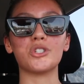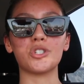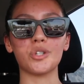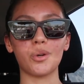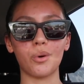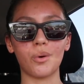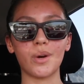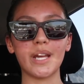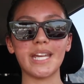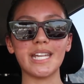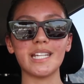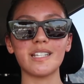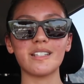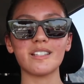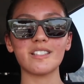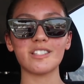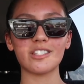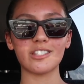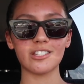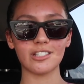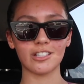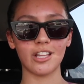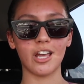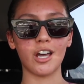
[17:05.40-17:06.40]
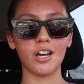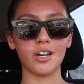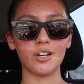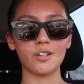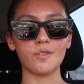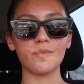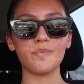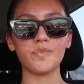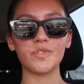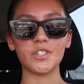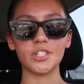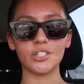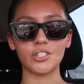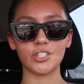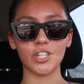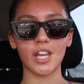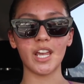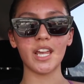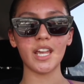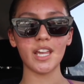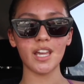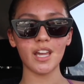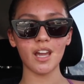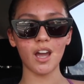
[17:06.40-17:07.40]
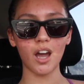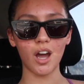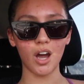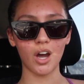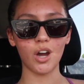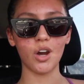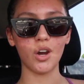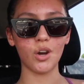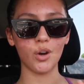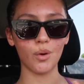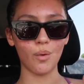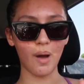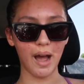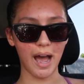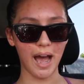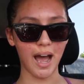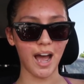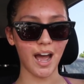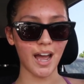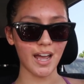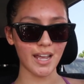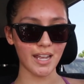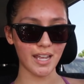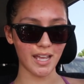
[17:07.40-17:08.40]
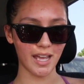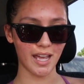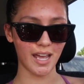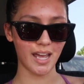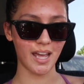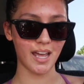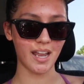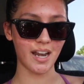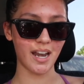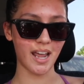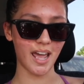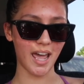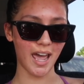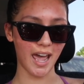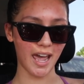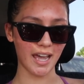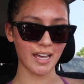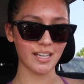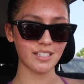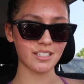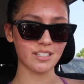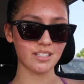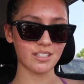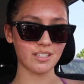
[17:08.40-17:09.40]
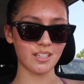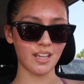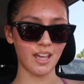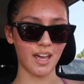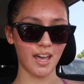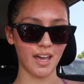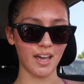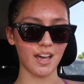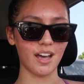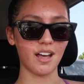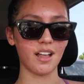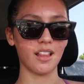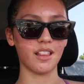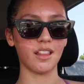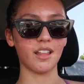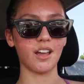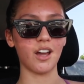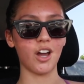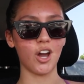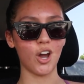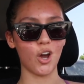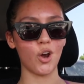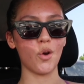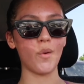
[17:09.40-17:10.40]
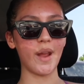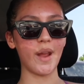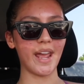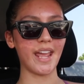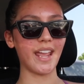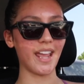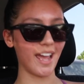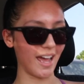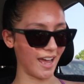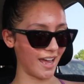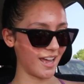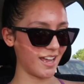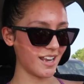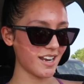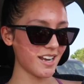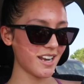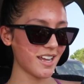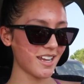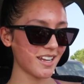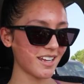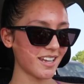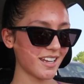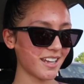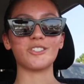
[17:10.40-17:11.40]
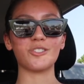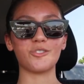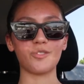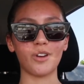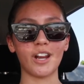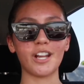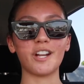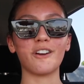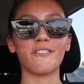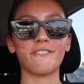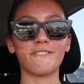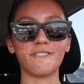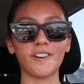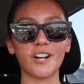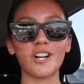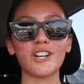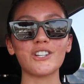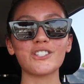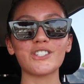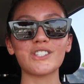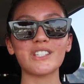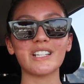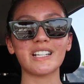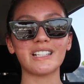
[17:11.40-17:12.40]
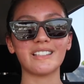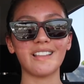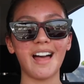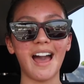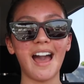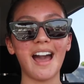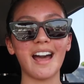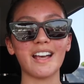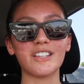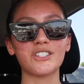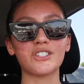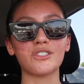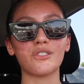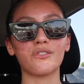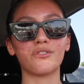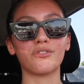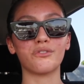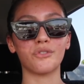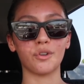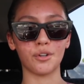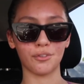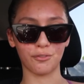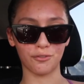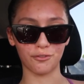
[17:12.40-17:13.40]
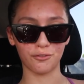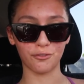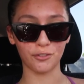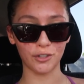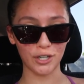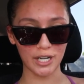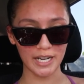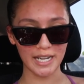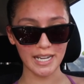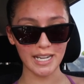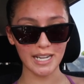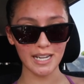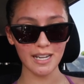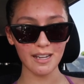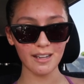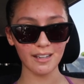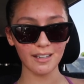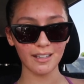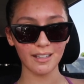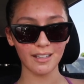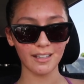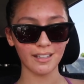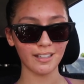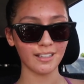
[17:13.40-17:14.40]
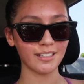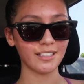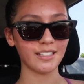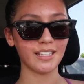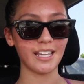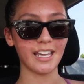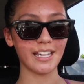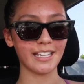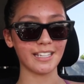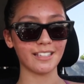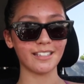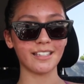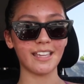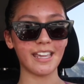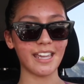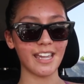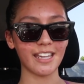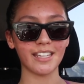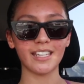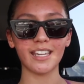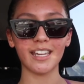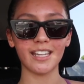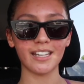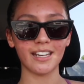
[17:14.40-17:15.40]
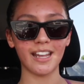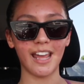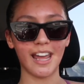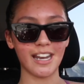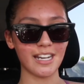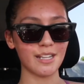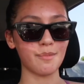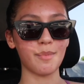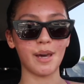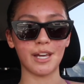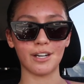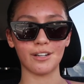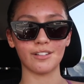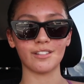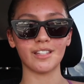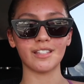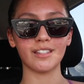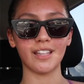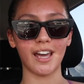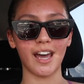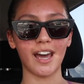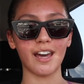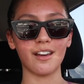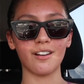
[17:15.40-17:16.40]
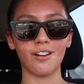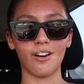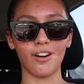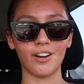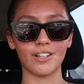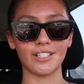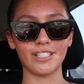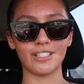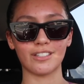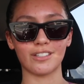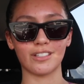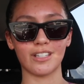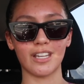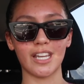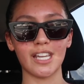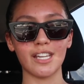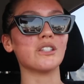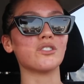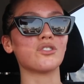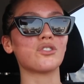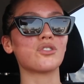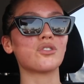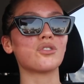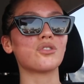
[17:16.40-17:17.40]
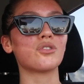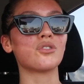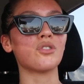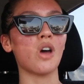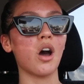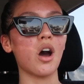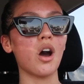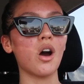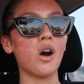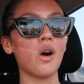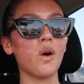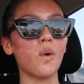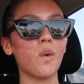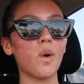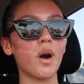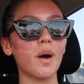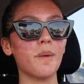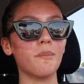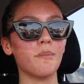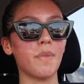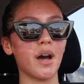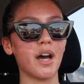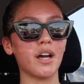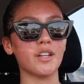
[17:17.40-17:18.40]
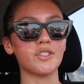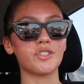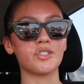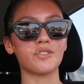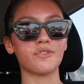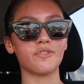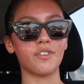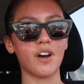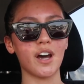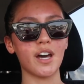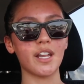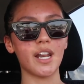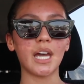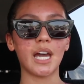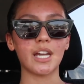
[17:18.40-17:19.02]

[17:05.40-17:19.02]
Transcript: JOINSLOAN, JOINSLOAN, to try your first class for free. It can't get any better than that, honestly. It's so much fun.